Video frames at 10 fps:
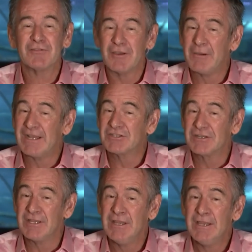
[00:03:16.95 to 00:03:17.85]
So
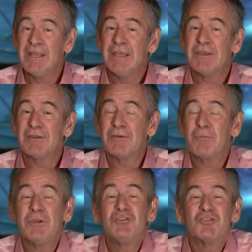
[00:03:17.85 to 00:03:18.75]
actually, you know,
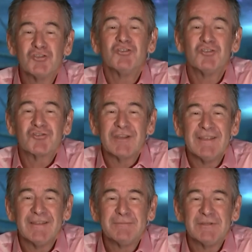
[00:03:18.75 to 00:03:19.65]
we shouldn't
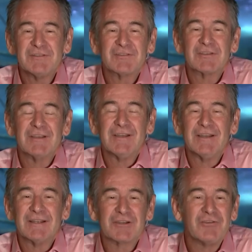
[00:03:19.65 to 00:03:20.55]
treat them as uh,